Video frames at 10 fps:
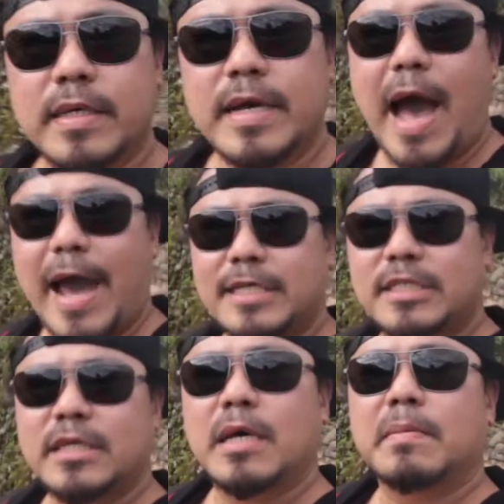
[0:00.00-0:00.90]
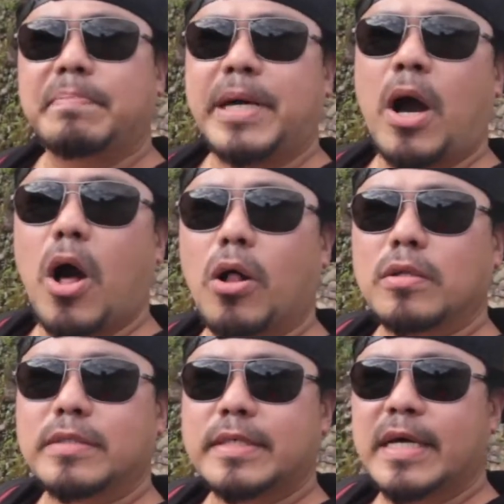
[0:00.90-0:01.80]
Guys,
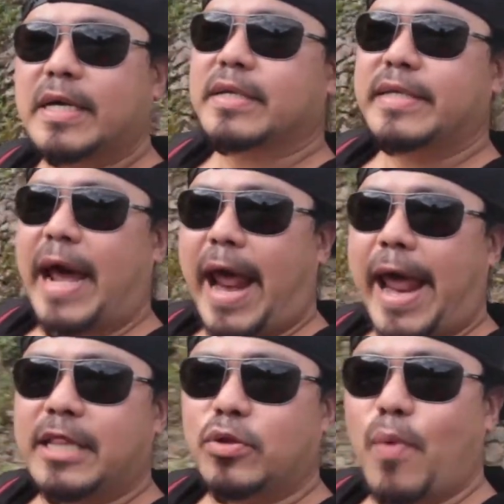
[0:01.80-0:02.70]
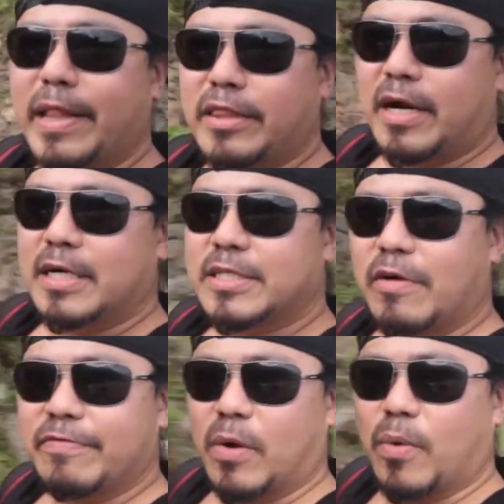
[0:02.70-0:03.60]
behold the eight wonders of the